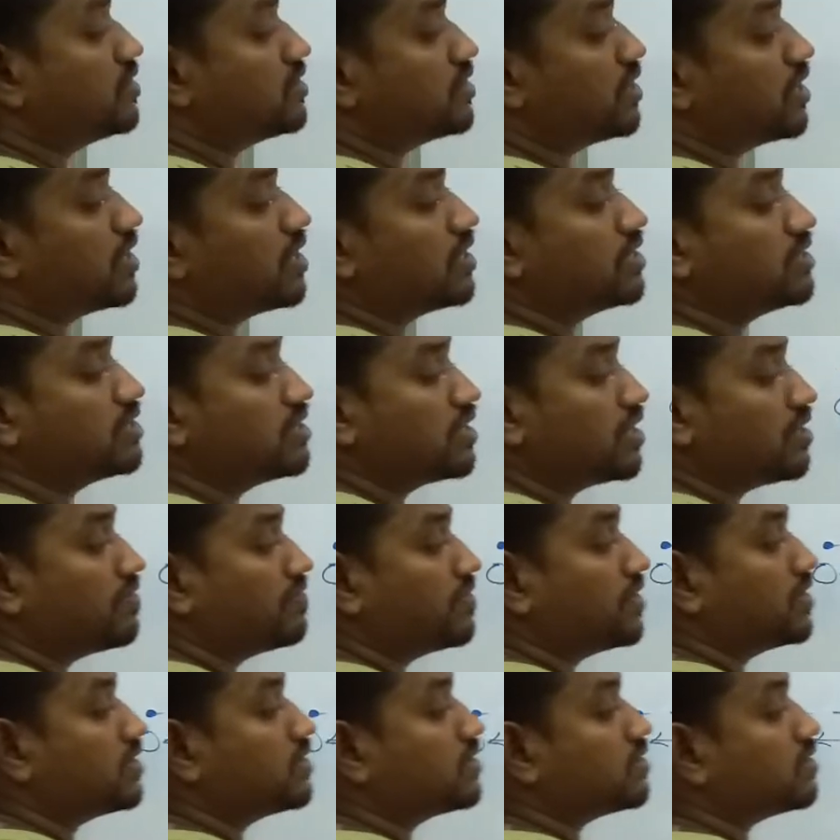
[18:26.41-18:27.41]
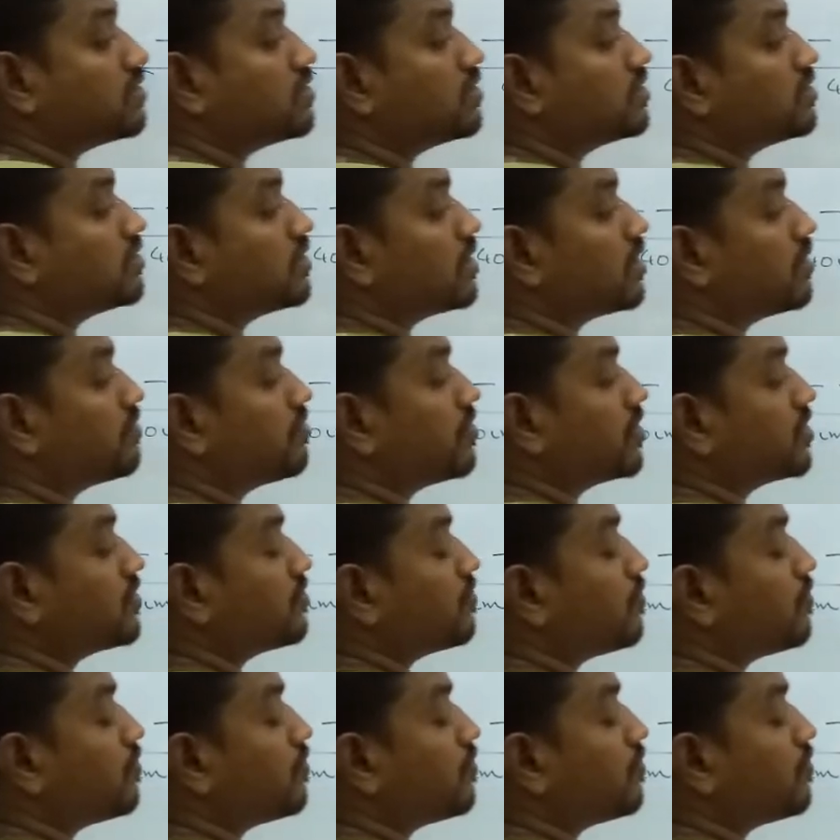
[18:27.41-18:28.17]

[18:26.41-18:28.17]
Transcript: second surface, third surface,